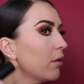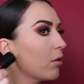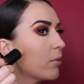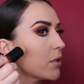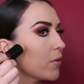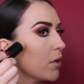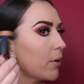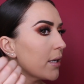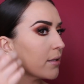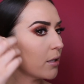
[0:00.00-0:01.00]
look was
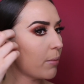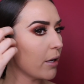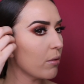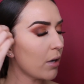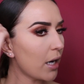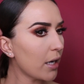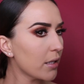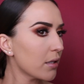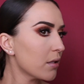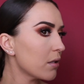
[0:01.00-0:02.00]
requested by you
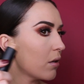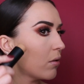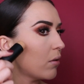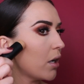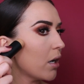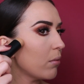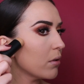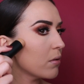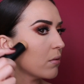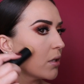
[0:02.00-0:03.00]
guys, so I
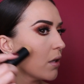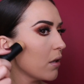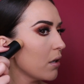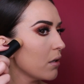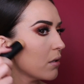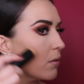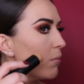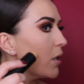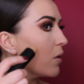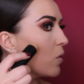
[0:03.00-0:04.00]
will do anything to
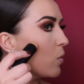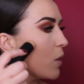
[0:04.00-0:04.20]
make you